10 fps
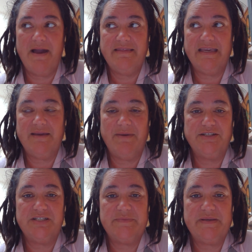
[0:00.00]
I think it
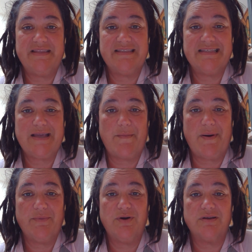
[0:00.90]
might just be this is how
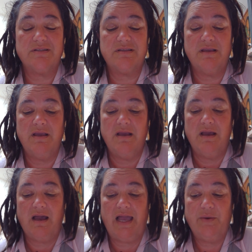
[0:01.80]
mom cooks.
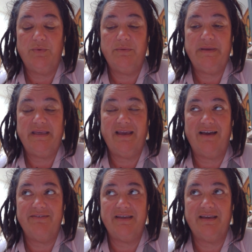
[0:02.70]
I will be
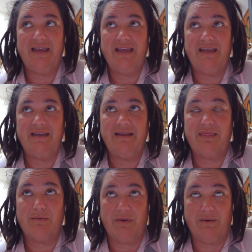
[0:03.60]
having a
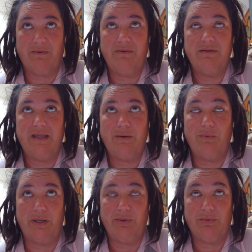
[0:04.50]
3-year-old and a
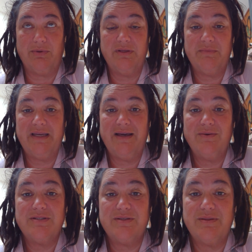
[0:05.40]
1-year-old in my
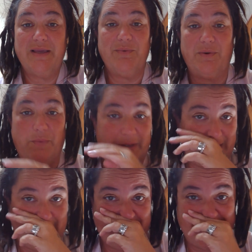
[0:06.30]
house, so they won't want
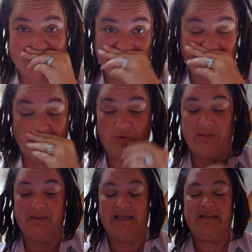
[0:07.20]
to eat that stuff more
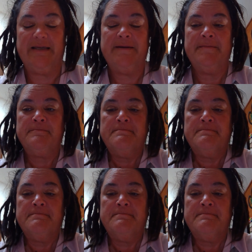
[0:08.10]
than likely.